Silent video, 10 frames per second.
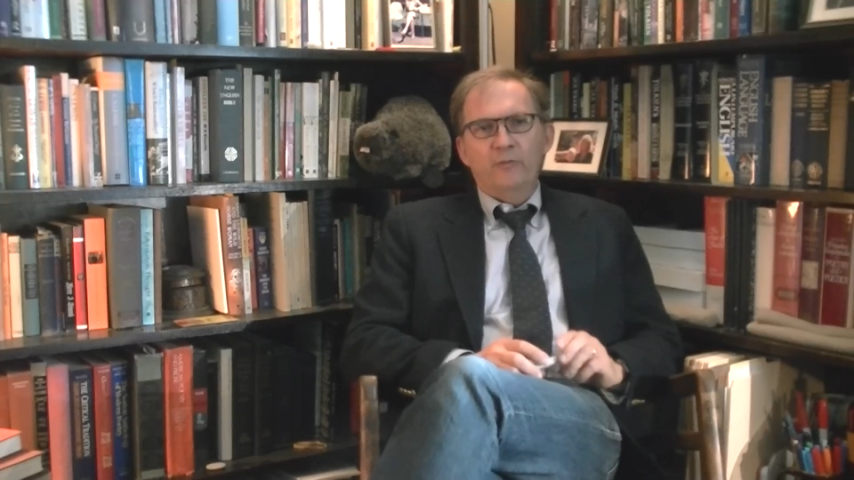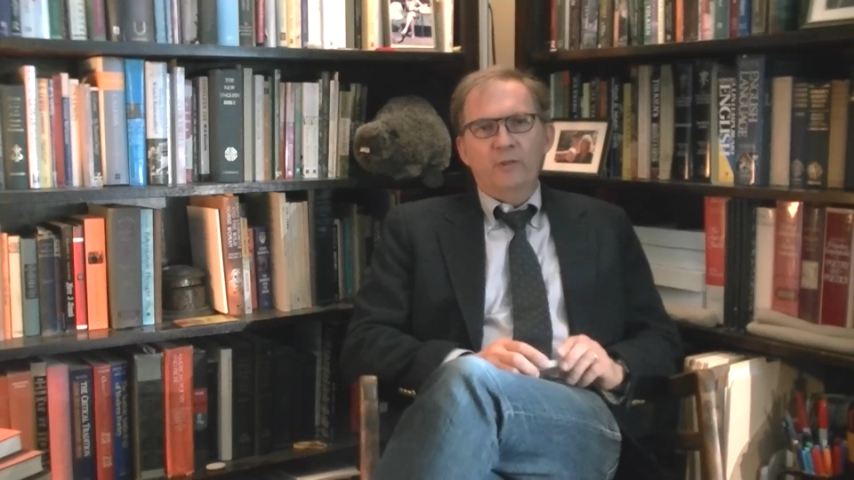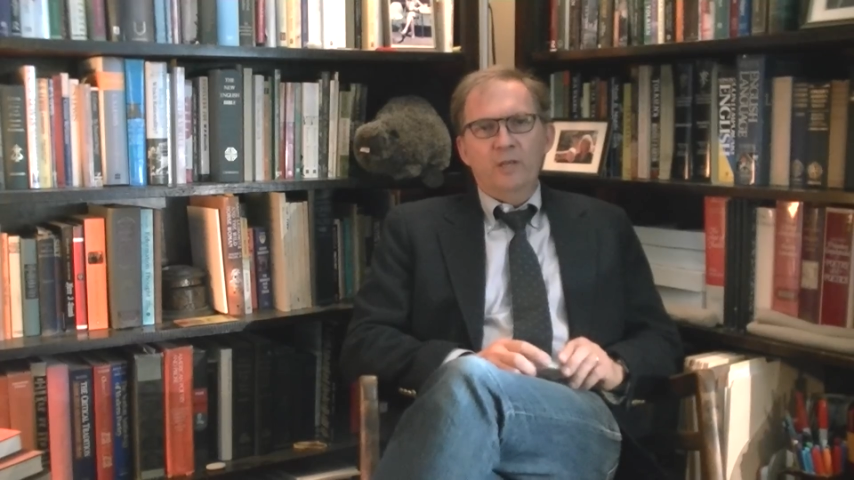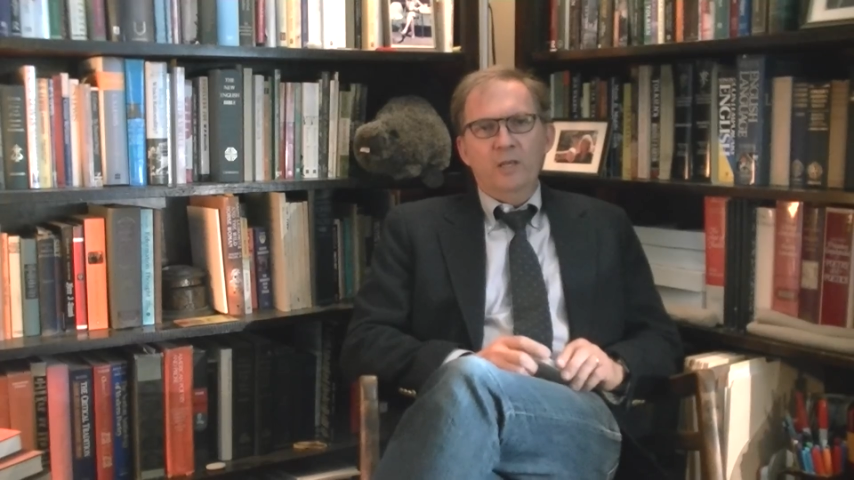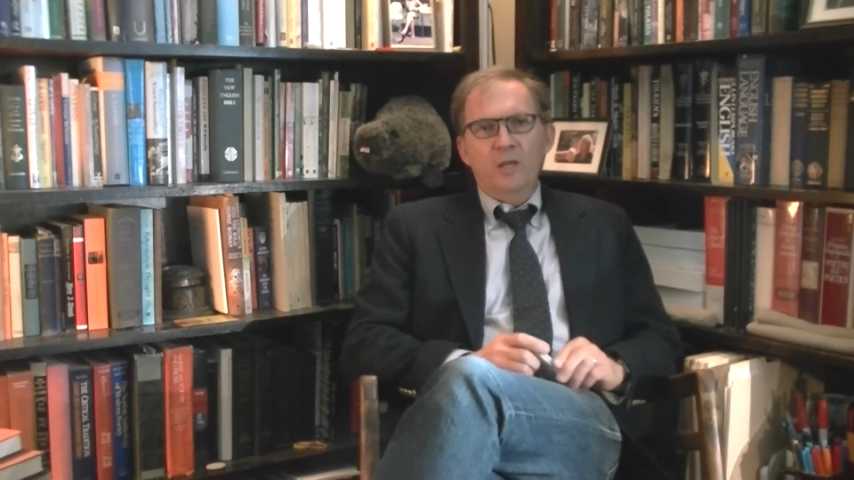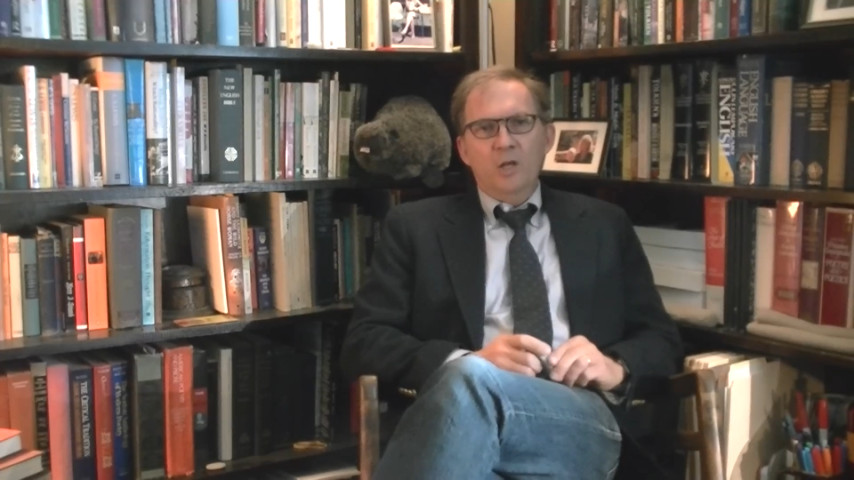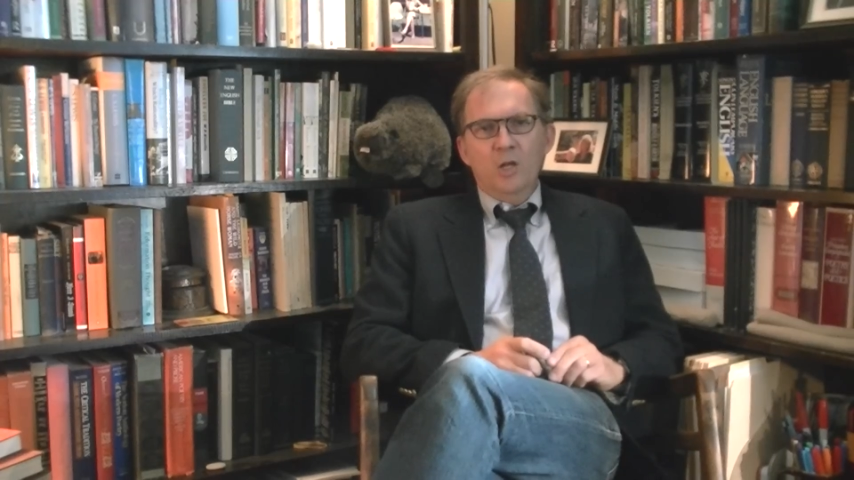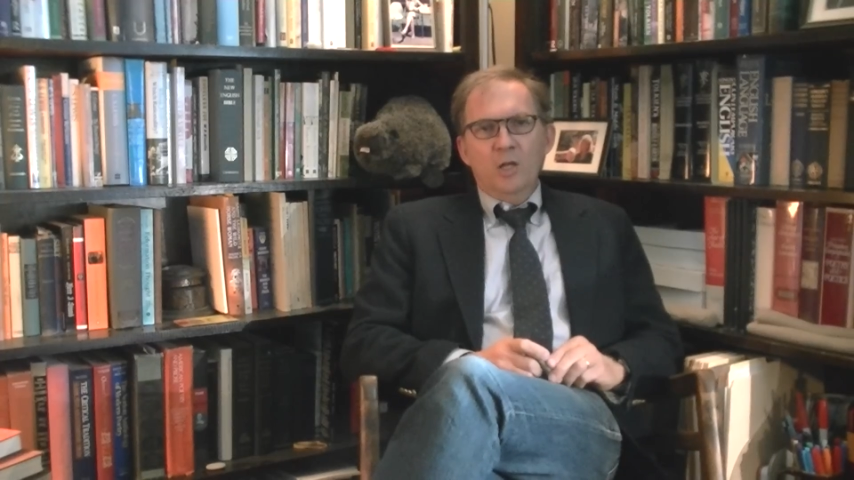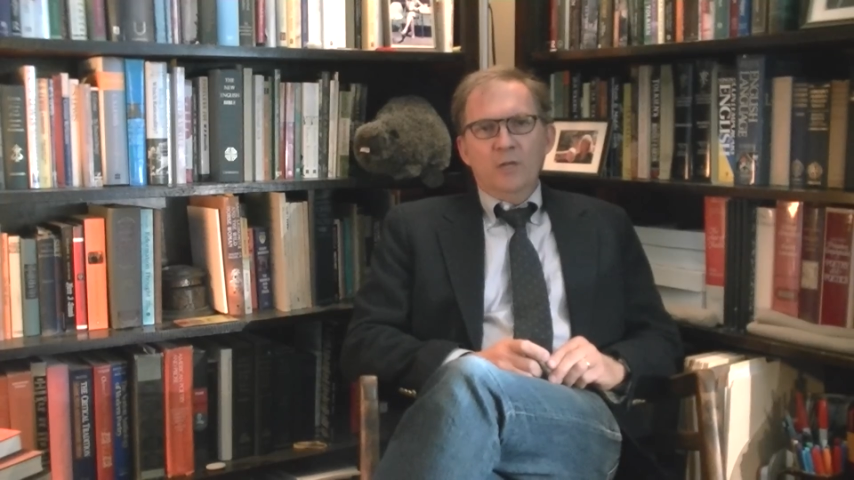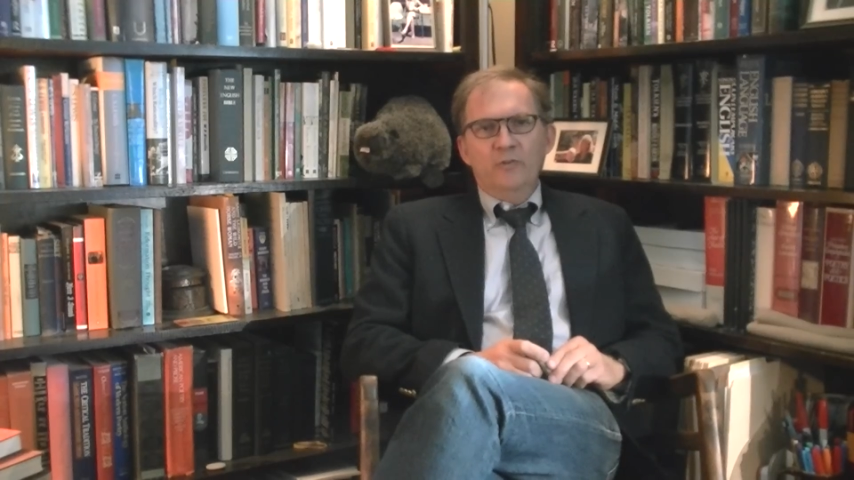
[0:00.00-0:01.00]
the
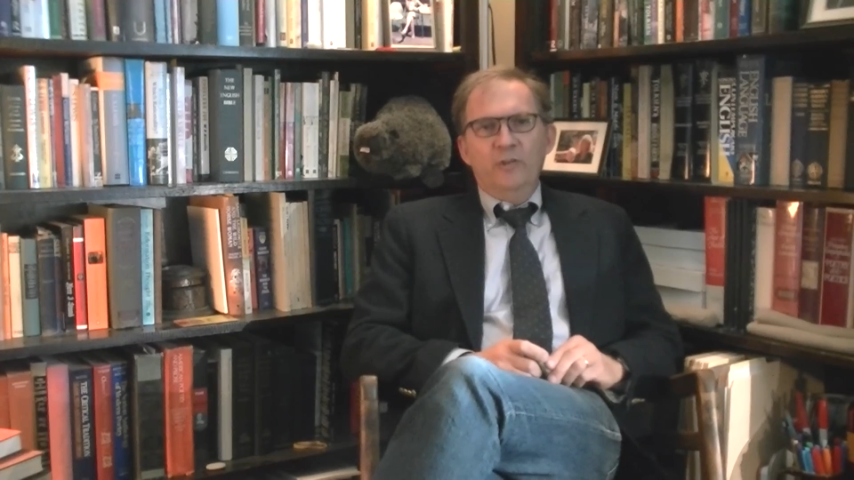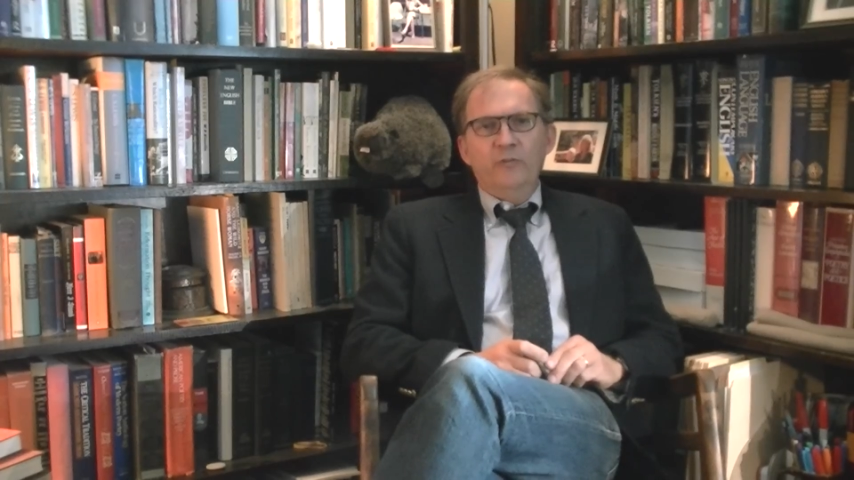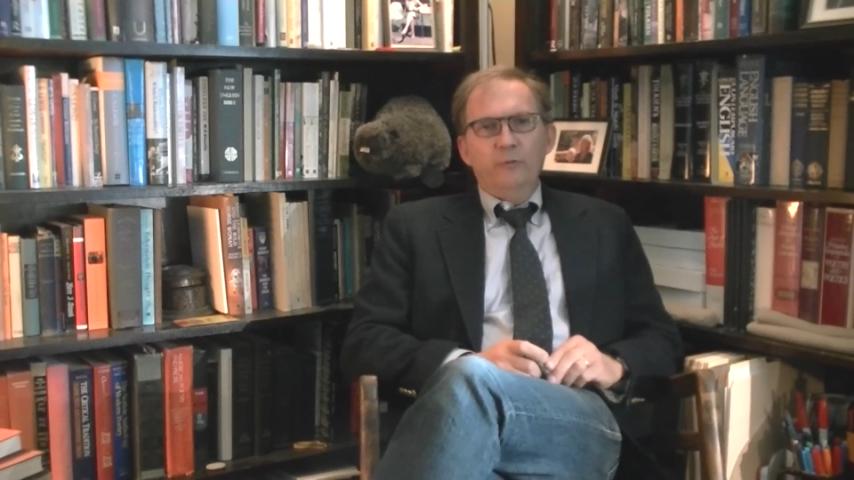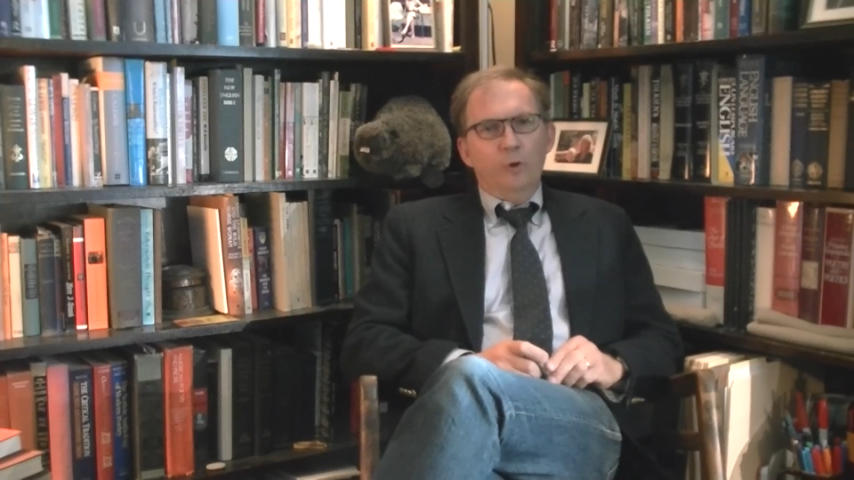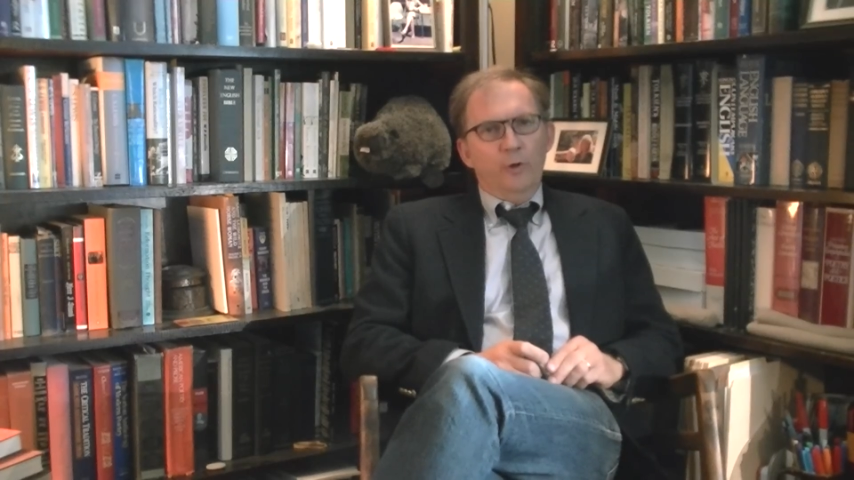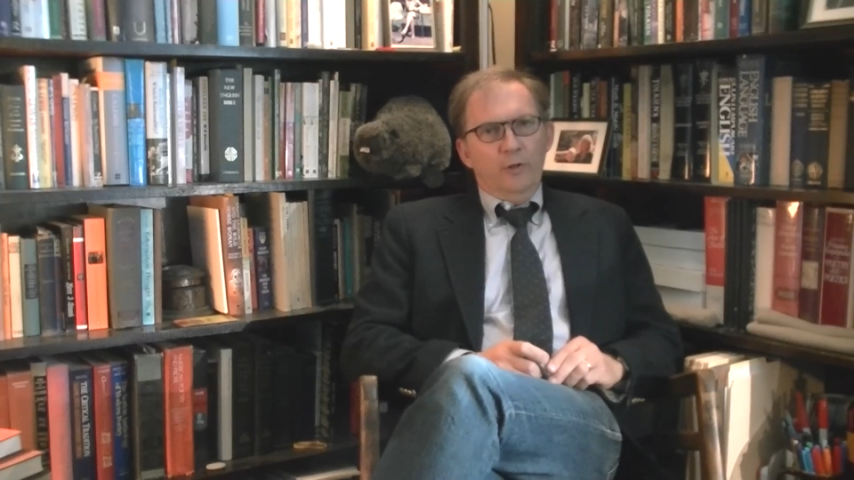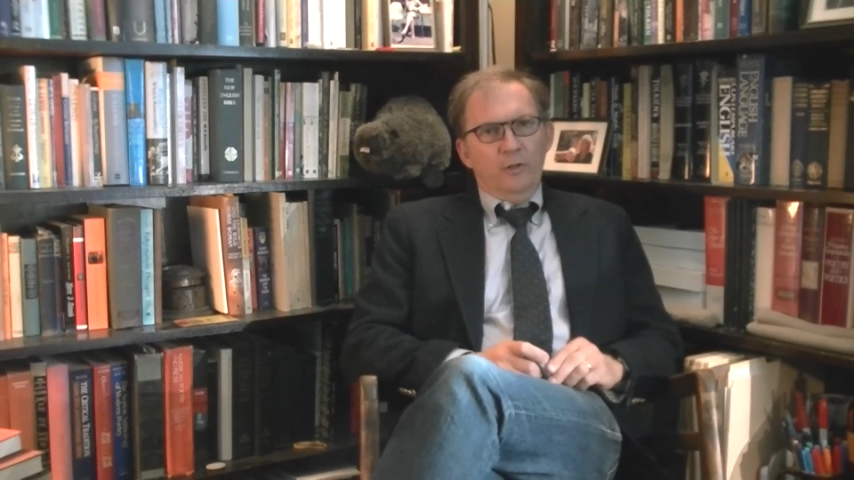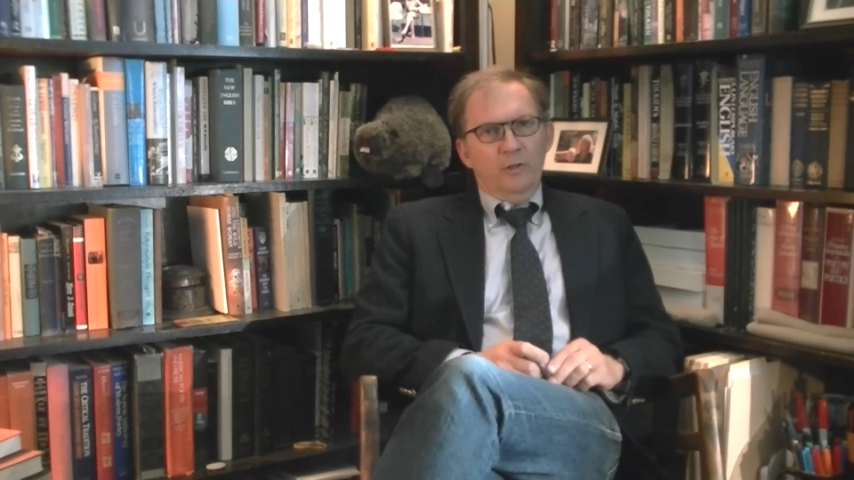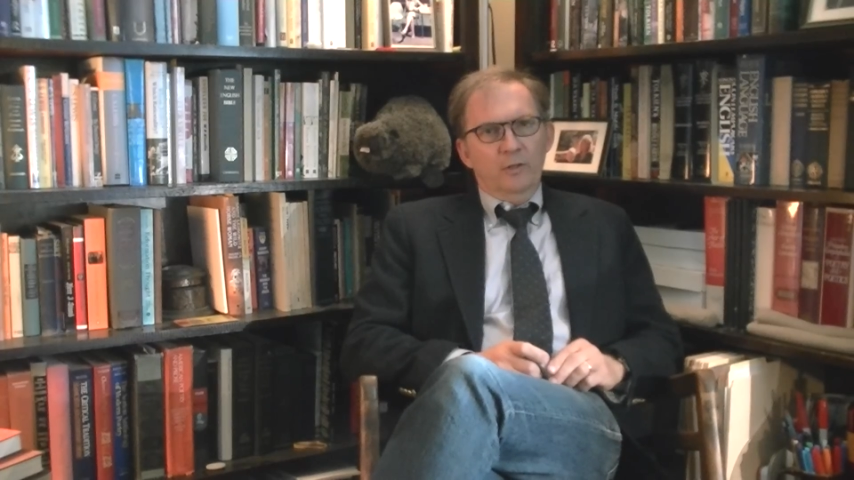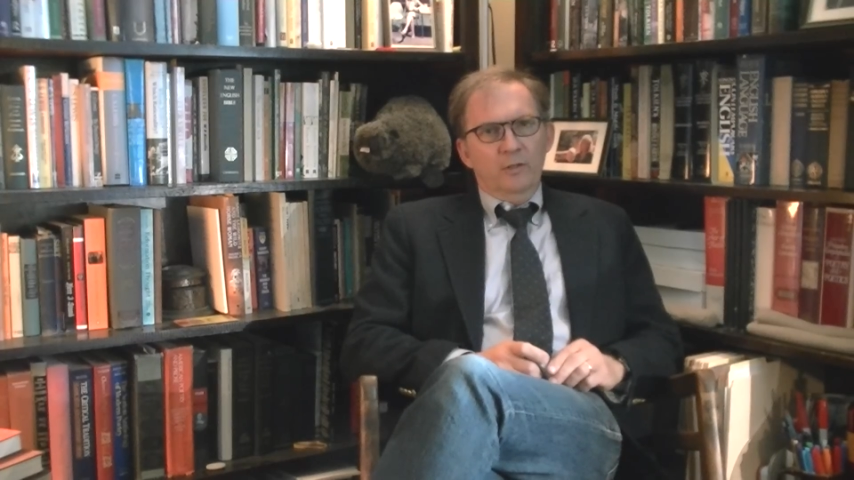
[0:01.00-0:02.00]
disloyal